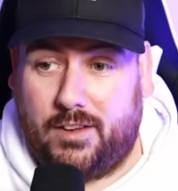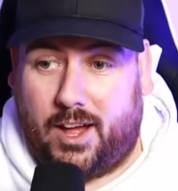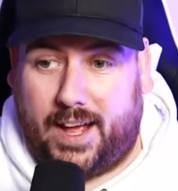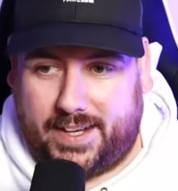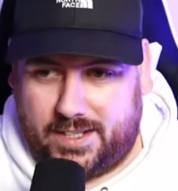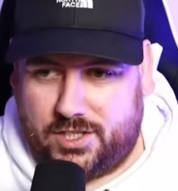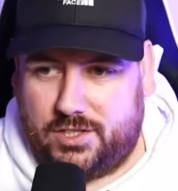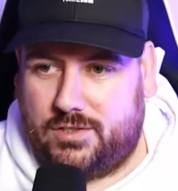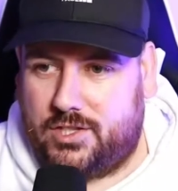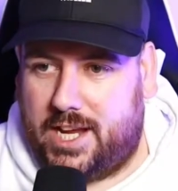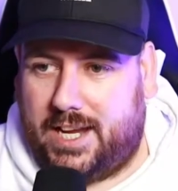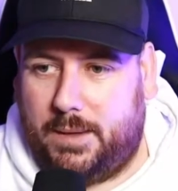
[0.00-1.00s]
Like
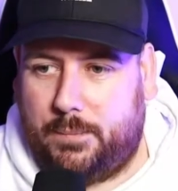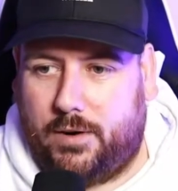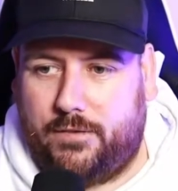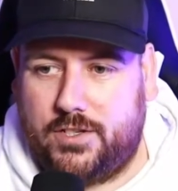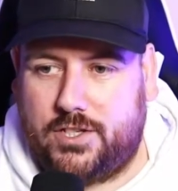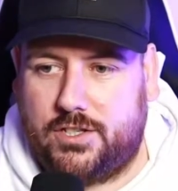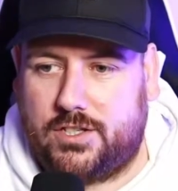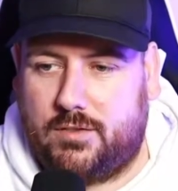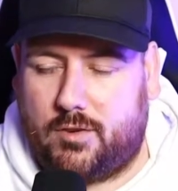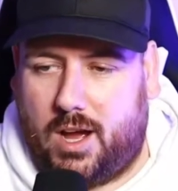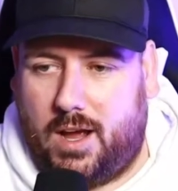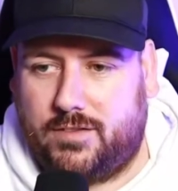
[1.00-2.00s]
Jigglypuff has just
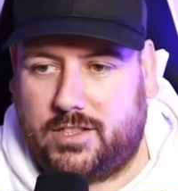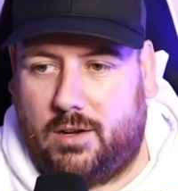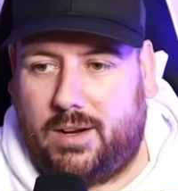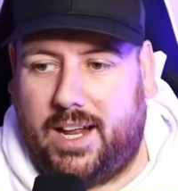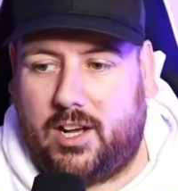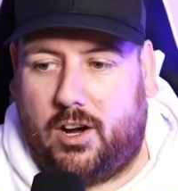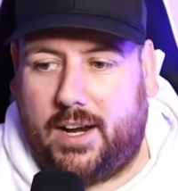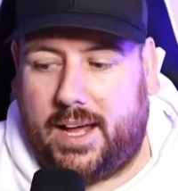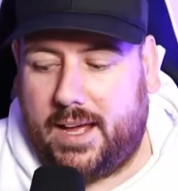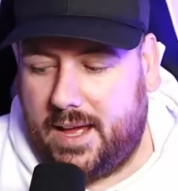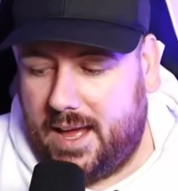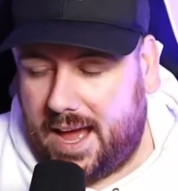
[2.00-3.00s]
arrived. So click on it
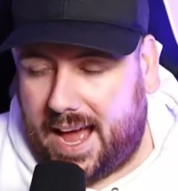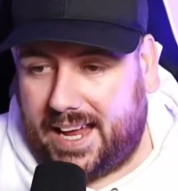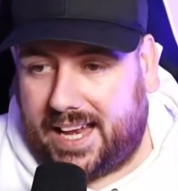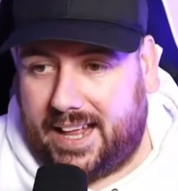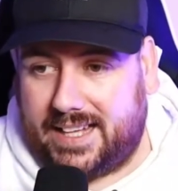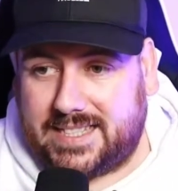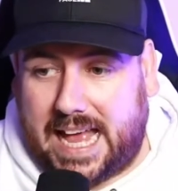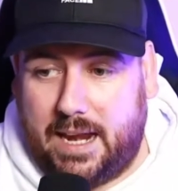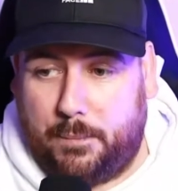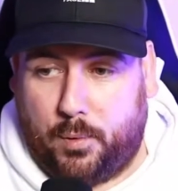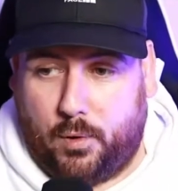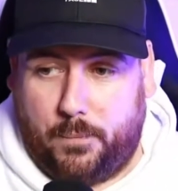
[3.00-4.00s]
and click
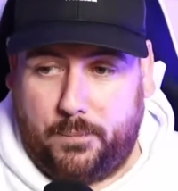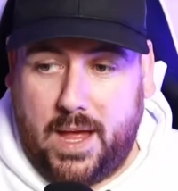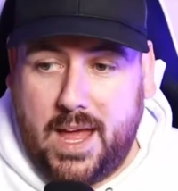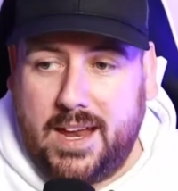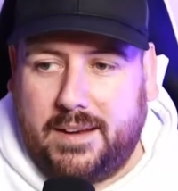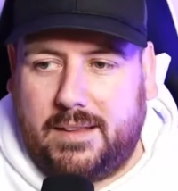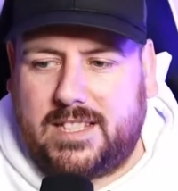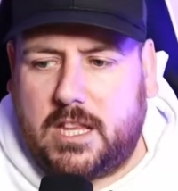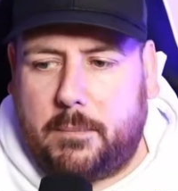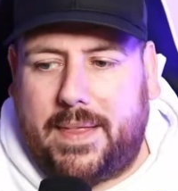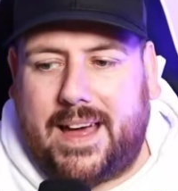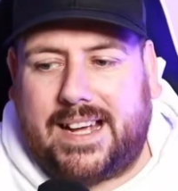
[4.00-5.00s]
teleport. Now this is the
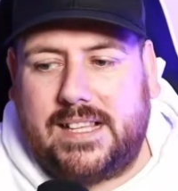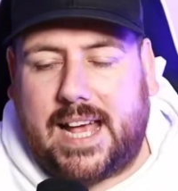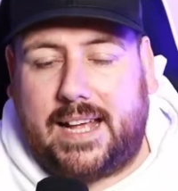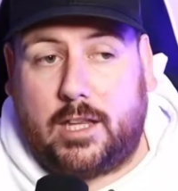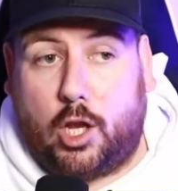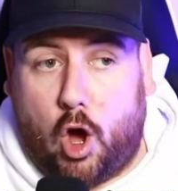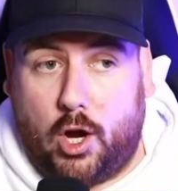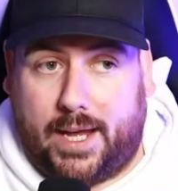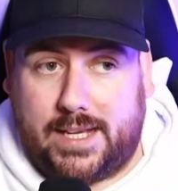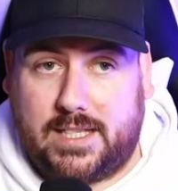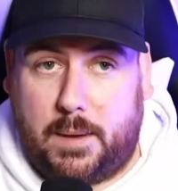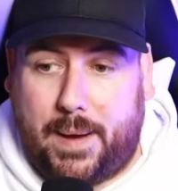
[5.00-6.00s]
bit that can take the
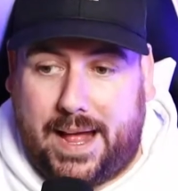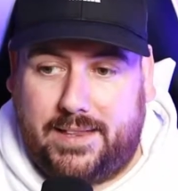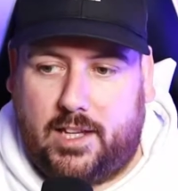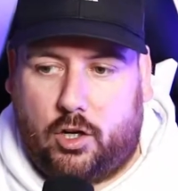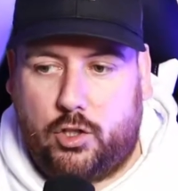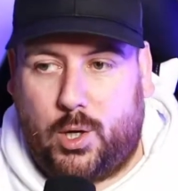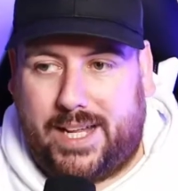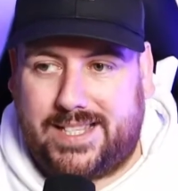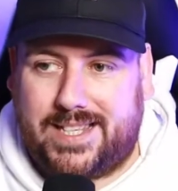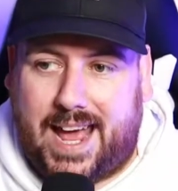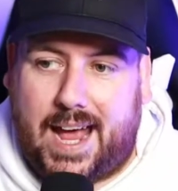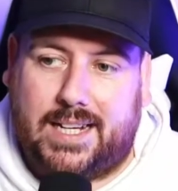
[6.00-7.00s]
longest, depending on your
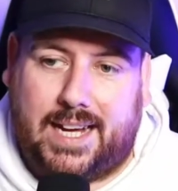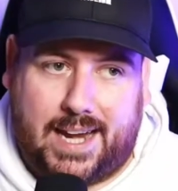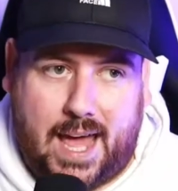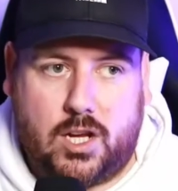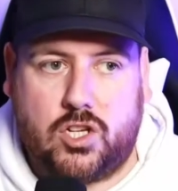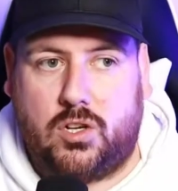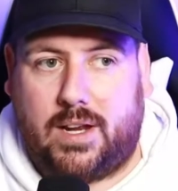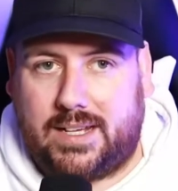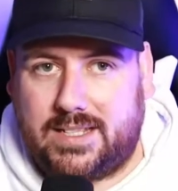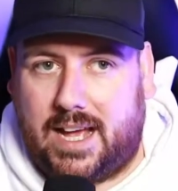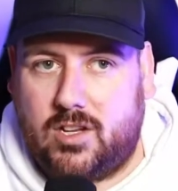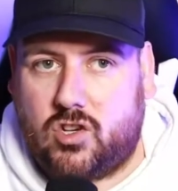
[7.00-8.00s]
internet and connection,
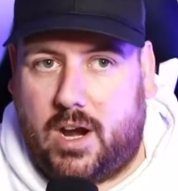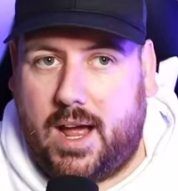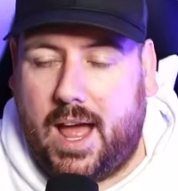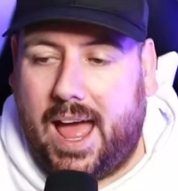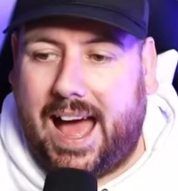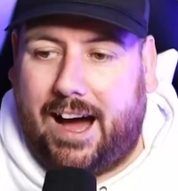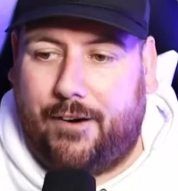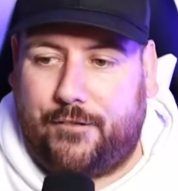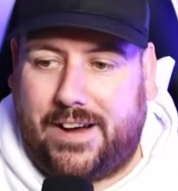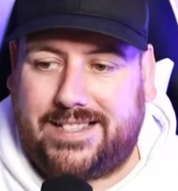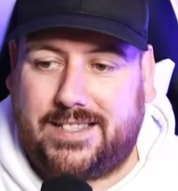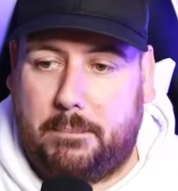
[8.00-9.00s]
etc. How
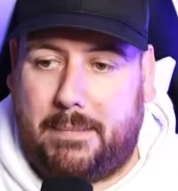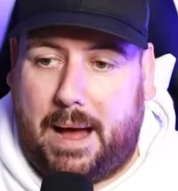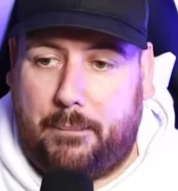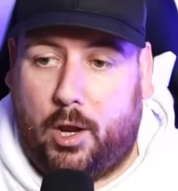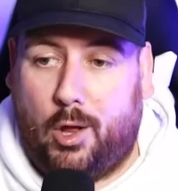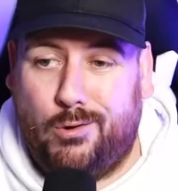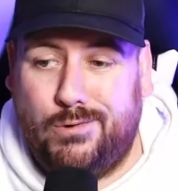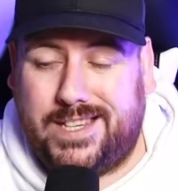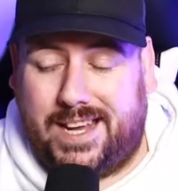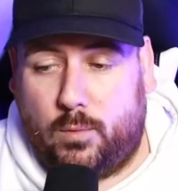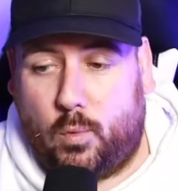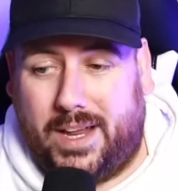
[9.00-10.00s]
fast the map loads
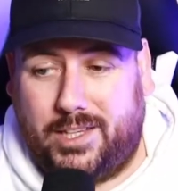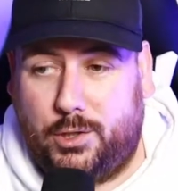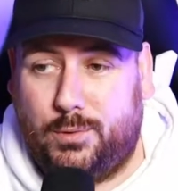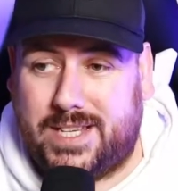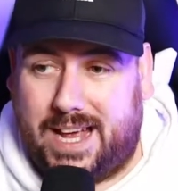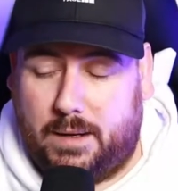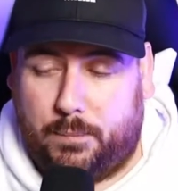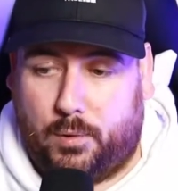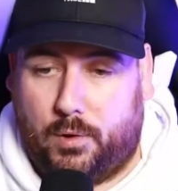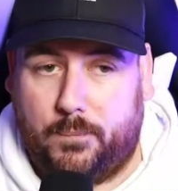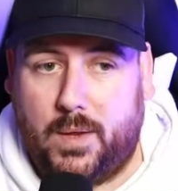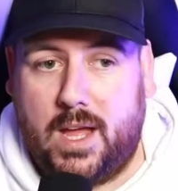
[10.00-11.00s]
in when you
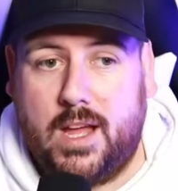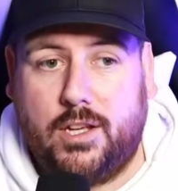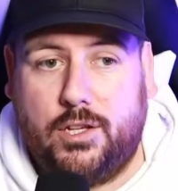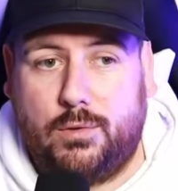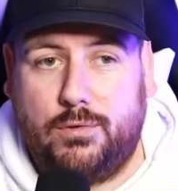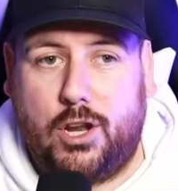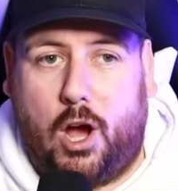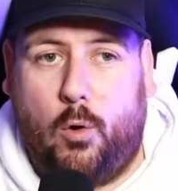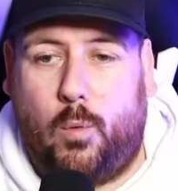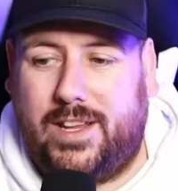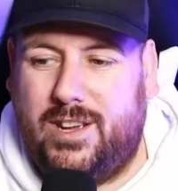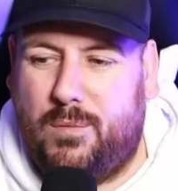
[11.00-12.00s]
teleport. You'll know
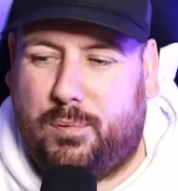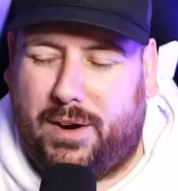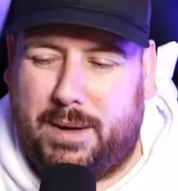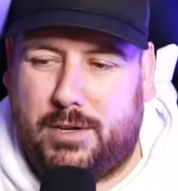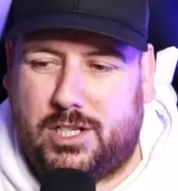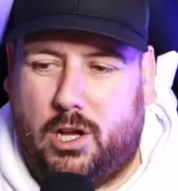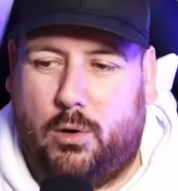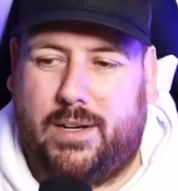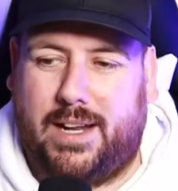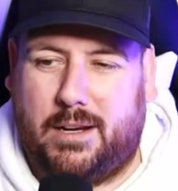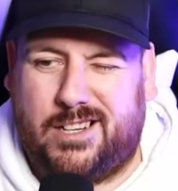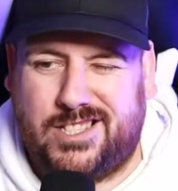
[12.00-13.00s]
when you're pretty much loaded
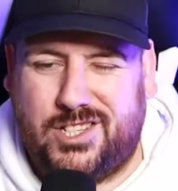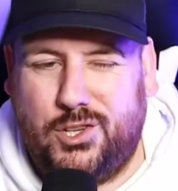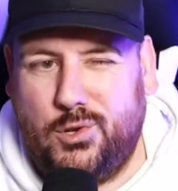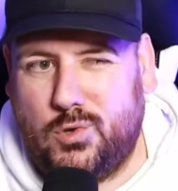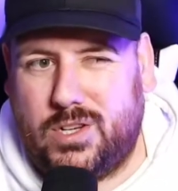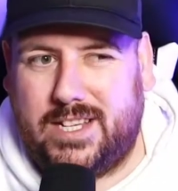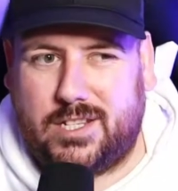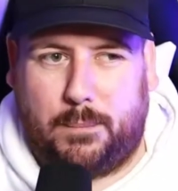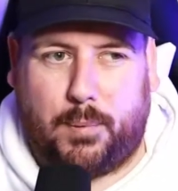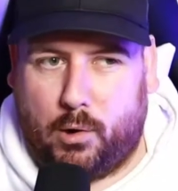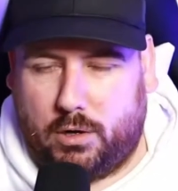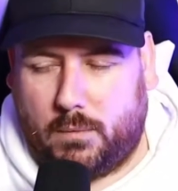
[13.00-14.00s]
in because usually some
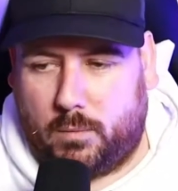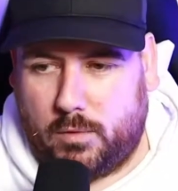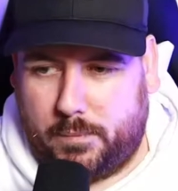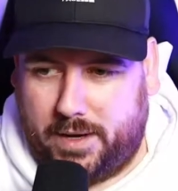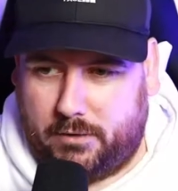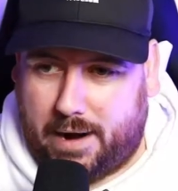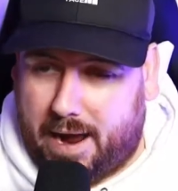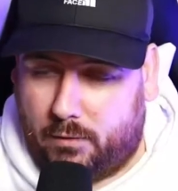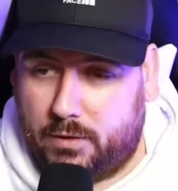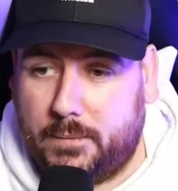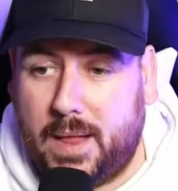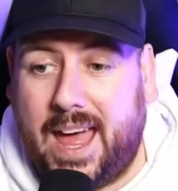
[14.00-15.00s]
Pokemon will be around.